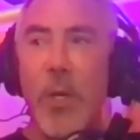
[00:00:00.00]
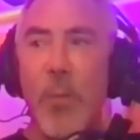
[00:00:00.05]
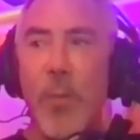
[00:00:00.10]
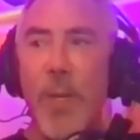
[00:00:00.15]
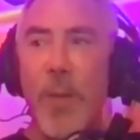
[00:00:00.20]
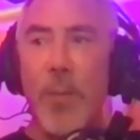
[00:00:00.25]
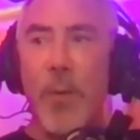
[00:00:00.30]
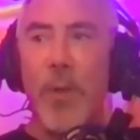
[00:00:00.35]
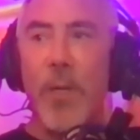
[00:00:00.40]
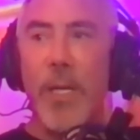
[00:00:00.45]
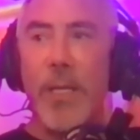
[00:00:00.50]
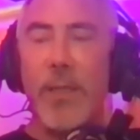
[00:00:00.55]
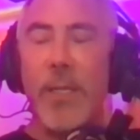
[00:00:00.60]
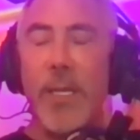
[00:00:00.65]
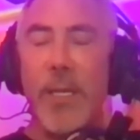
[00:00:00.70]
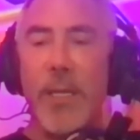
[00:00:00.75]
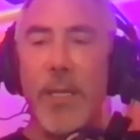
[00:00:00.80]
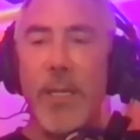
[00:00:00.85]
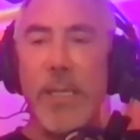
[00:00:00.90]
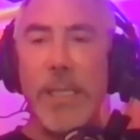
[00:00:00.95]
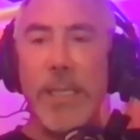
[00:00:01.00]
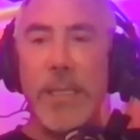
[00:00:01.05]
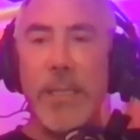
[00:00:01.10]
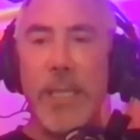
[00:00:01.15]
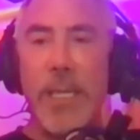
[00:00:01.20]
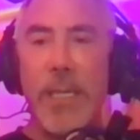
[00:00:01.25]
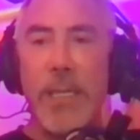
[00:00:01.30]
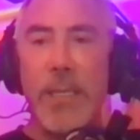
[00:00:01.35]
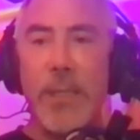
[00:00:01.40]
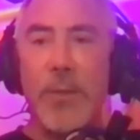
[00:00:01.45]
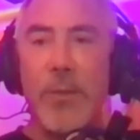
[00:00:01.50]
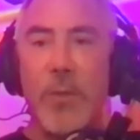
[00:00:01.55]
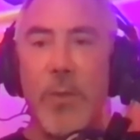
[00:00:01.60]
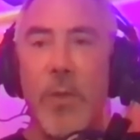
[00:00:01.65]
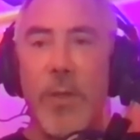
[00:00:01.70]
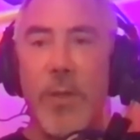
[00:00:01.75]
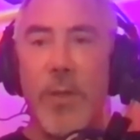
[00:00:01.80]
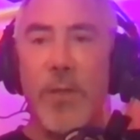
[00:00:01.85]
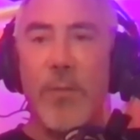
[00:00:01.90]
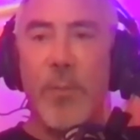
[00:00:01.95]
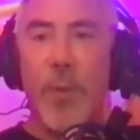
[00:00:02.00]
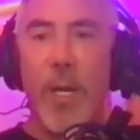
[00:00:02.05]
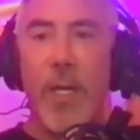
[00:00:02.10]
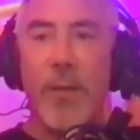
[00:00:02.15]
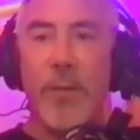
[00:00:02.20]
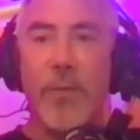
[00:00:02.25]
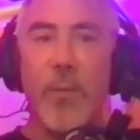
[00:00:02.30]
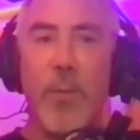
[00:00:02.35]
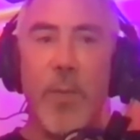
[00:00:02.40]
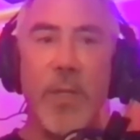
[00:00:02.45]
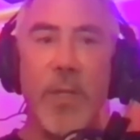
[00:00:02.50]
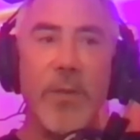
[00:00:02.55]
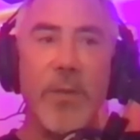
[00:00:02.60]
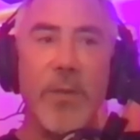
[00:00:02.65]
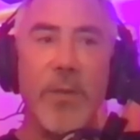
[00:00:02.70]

people like they enjoy these products so much,